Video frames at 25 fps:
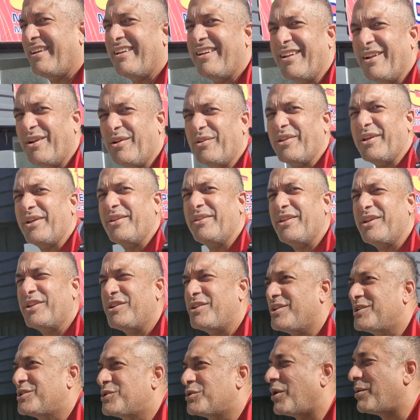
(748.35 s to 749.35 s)

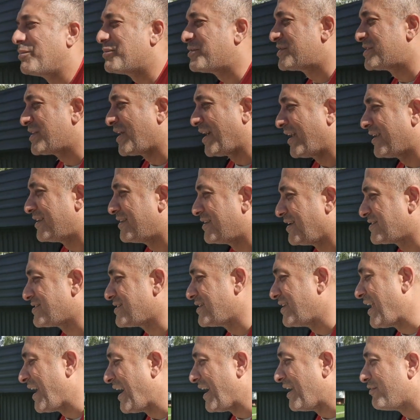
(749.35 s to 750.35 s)
the Trump side
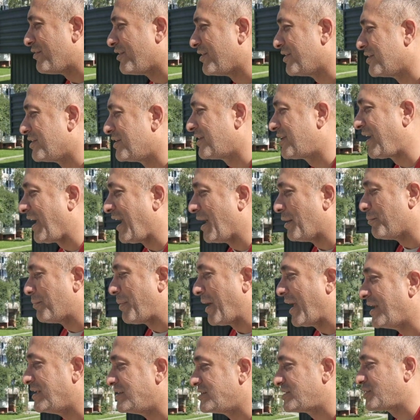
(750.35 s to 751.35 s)
doesn't have a
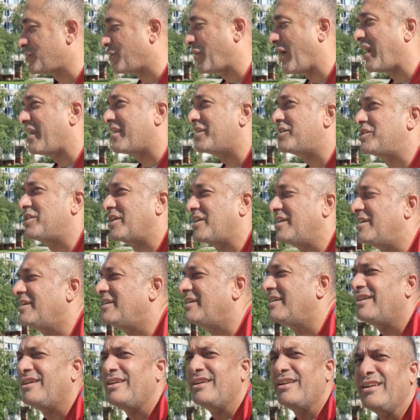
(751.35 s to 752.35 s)
campaign strategy.
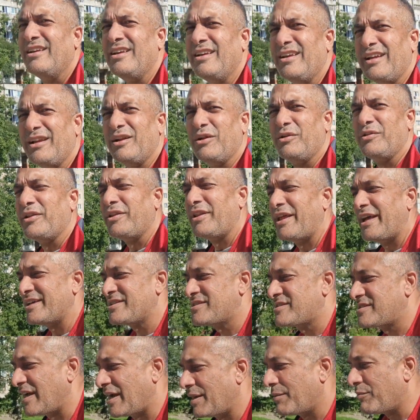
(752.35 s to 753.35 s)
You know, the
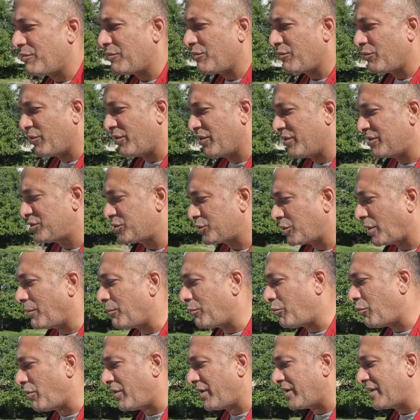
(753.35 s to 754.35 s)
last time when
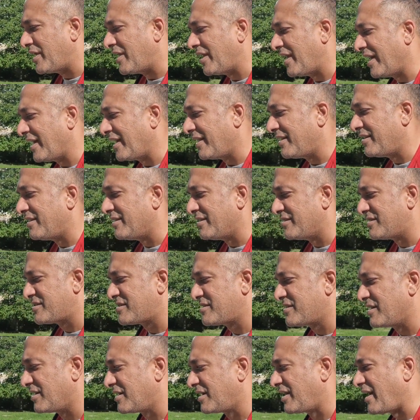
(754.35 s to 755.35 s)
Trump won, he had
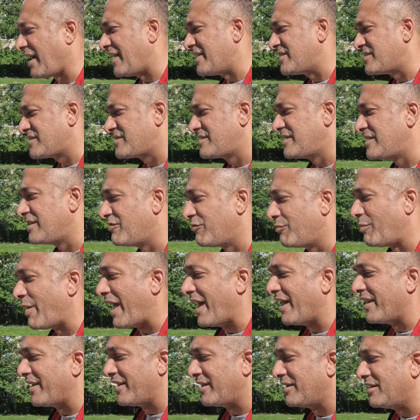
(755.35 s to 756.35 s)
this guy, Steve
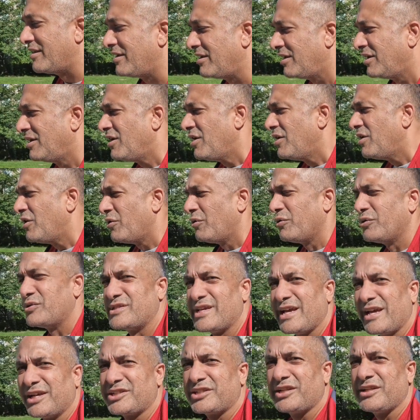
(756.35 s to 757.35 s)
Bannon, who
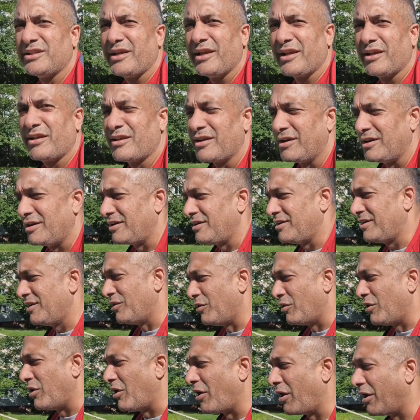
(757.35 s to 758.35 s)
is actually like, you
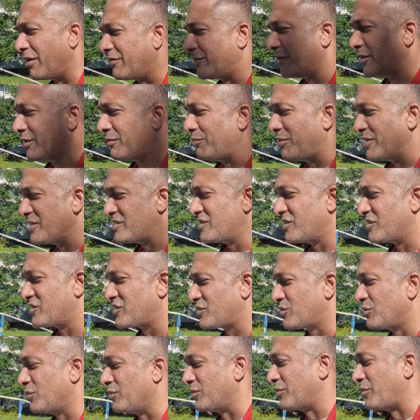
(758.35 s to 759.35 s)
know, a Harvard Business
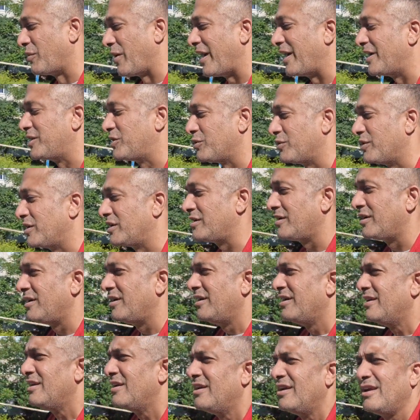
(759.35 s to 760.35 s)
School graduate
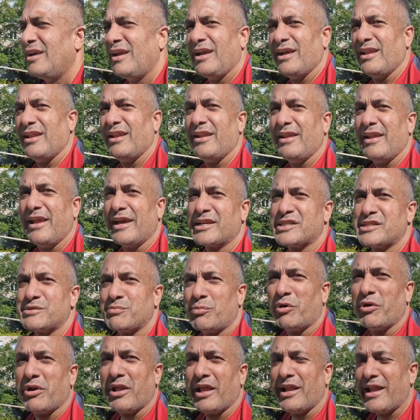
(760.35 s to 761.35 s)
and an
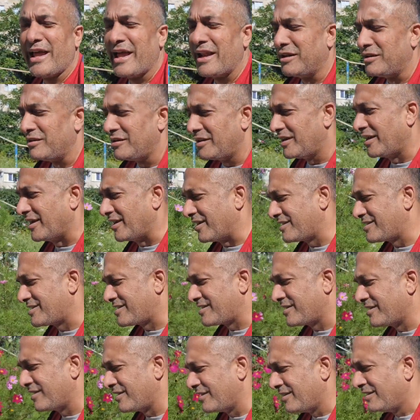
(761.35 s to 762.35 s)
expert at
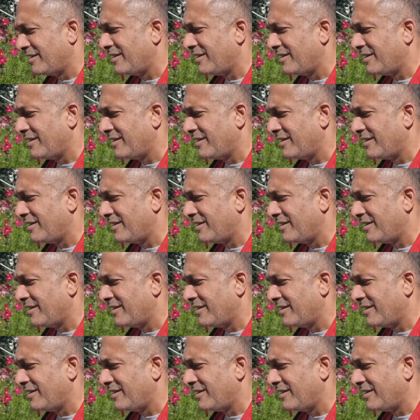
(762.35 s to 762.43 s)
analytics.